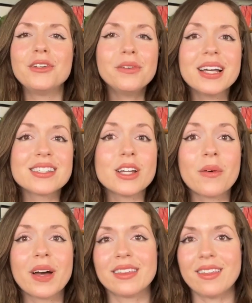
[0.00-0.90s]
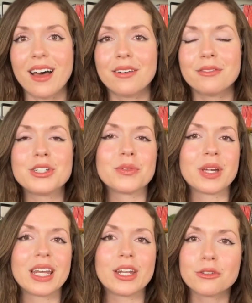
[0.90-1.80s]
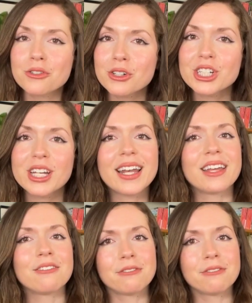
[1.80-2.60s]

You guys know I love doing nutrition and